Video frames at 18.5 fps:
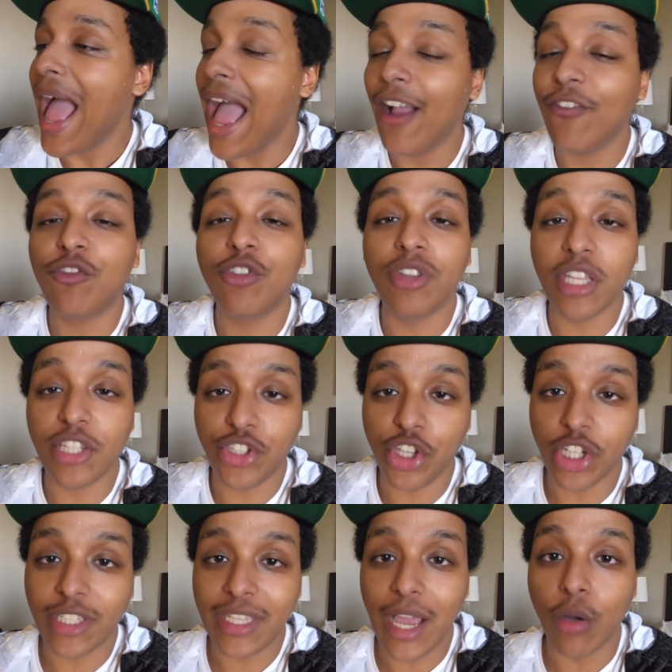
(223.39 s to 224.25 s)
after they
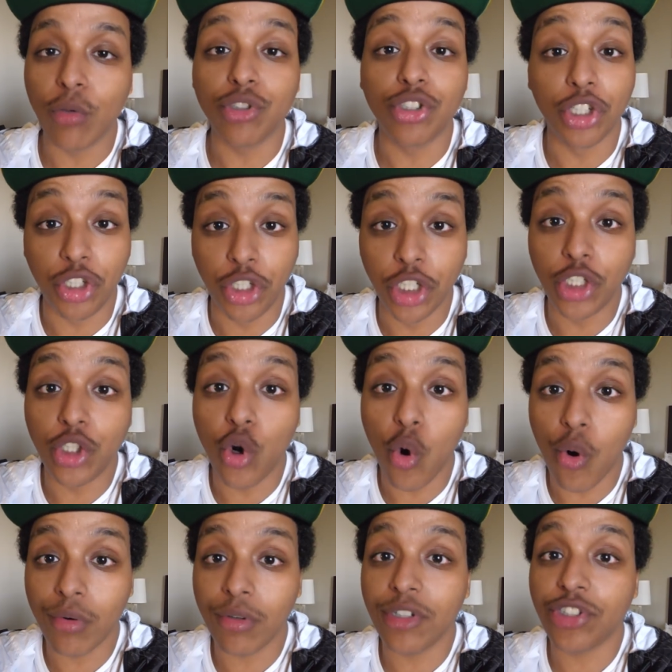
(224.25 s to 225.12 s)
took out the good
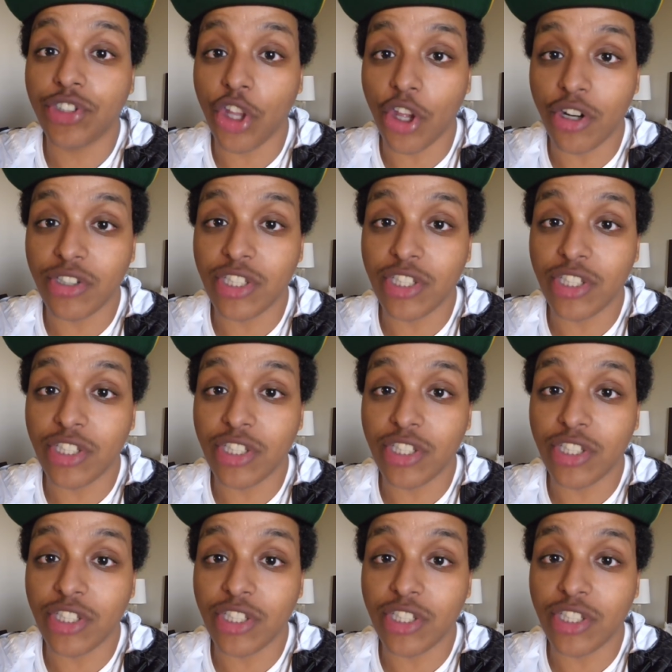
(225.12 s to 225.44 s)
corner stutter